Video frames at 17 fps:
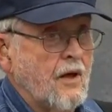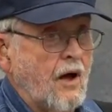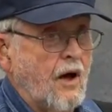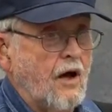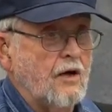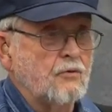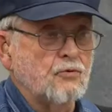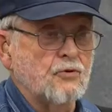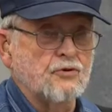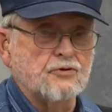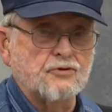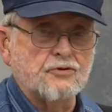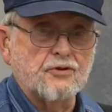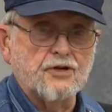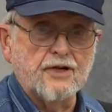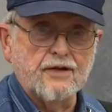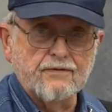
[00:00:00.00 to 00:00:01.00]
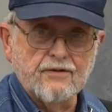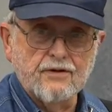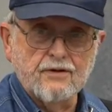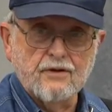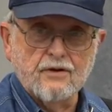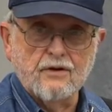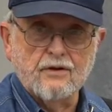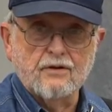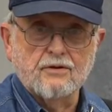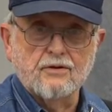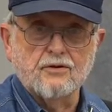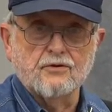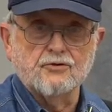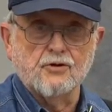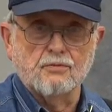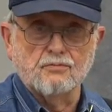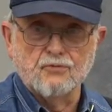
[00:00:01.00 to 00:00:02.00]
I was given
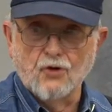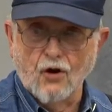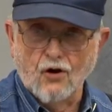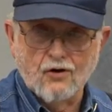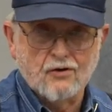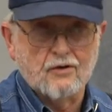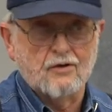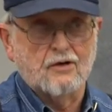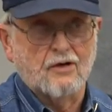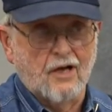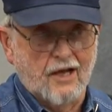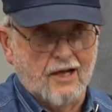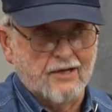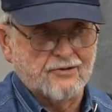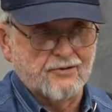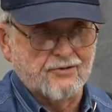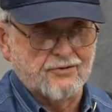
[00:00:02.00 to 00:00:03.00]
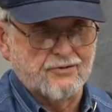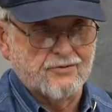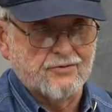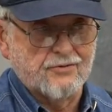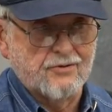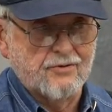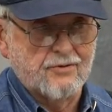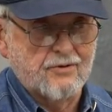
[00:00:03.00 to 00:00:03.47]
some dark glasses.